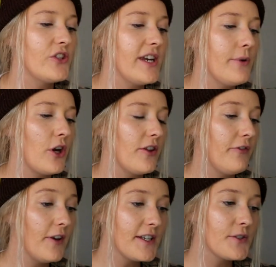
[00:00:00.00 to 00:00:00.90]
So here we go, the
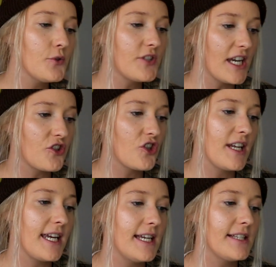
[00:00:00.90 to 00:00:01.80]
first little section
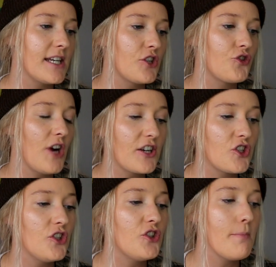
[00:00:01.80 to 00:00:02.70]
is
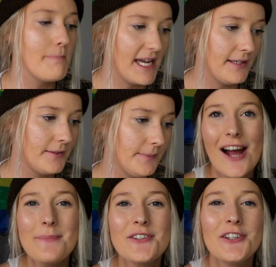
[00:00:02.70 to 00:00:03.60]
attraction to men. So
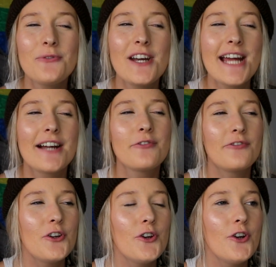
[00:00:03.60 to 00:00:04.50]
I'm just gonna read out a
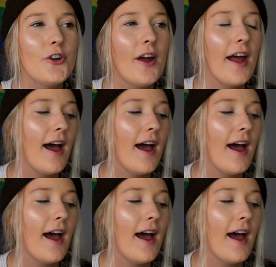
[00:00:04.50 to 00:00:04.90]
few.